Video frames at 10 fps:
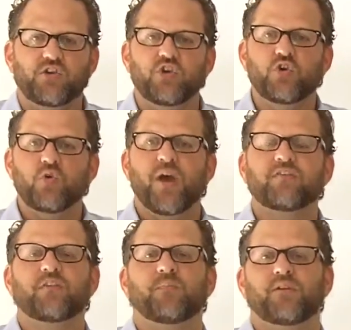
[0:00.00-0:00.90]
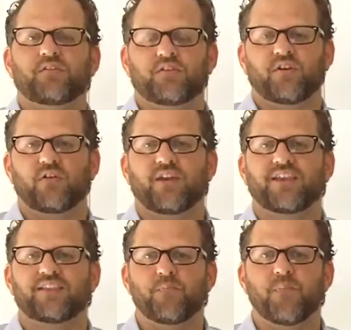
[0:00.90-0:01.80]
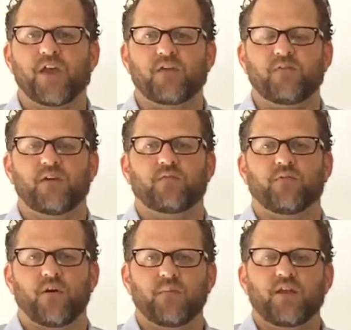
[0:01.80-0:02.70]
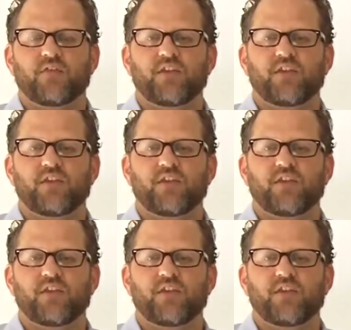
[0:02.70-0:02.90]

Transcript: you as the business owner get the benefit from